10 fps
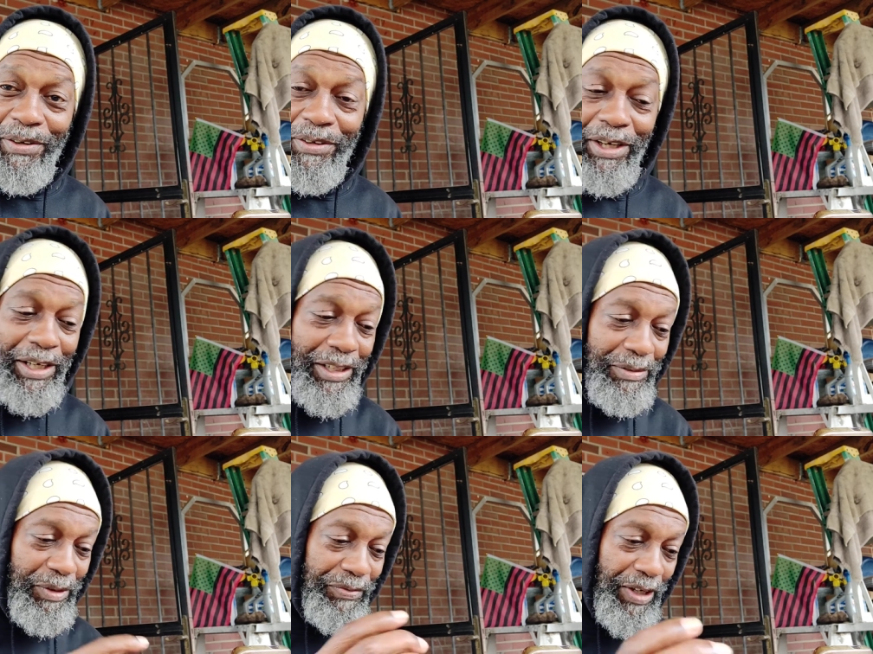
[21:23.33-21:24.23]
Yeah, I guess
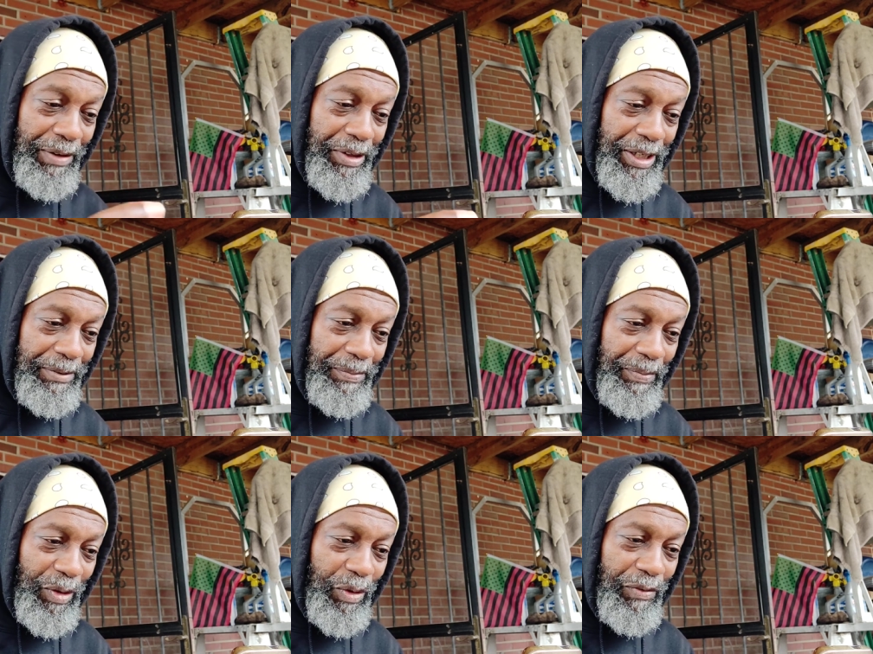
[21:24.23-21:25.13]
it was 5 9.
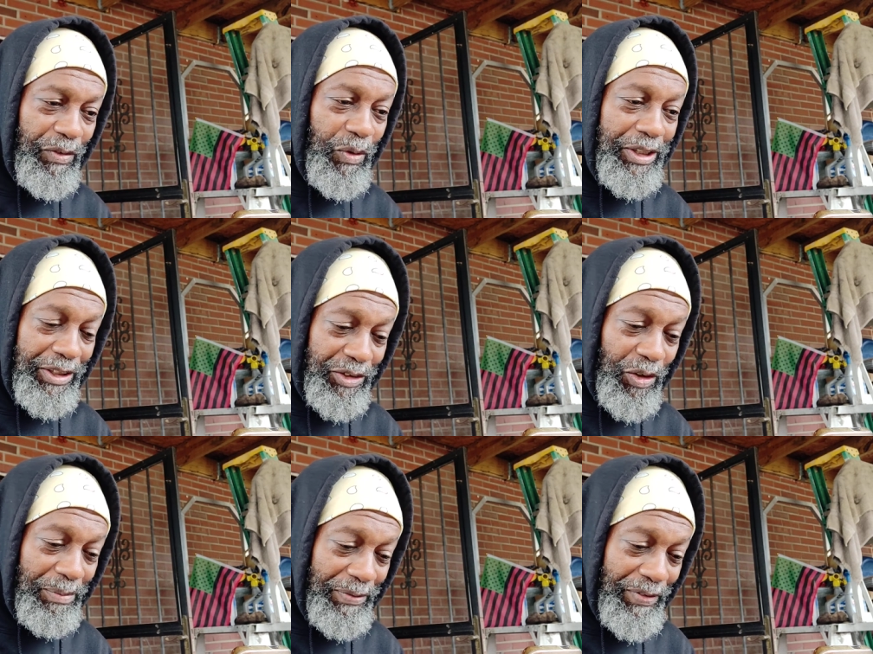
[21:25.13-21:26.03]
Well, if it wasn't, it's
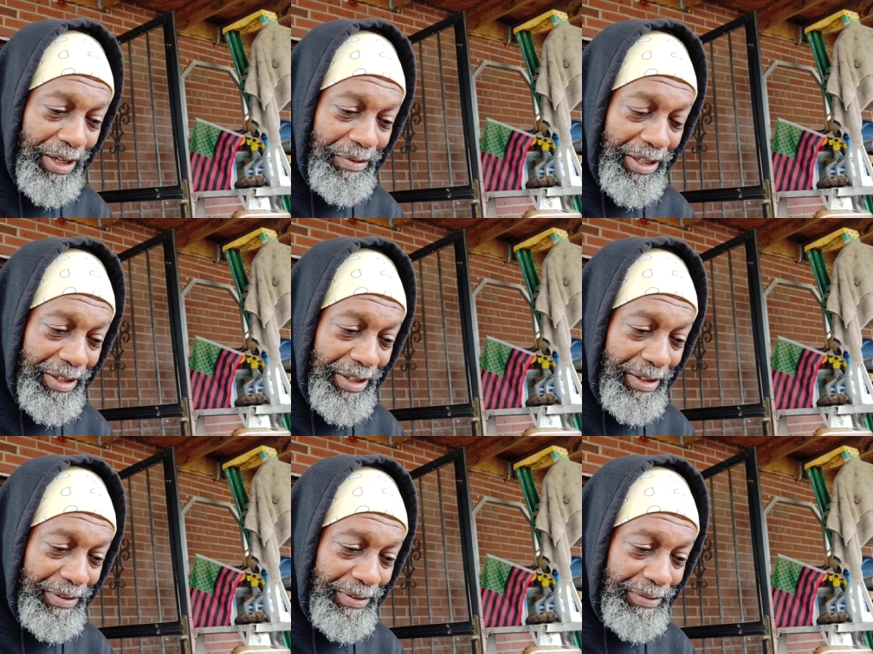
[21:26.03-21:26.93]
going to be 5 9 now.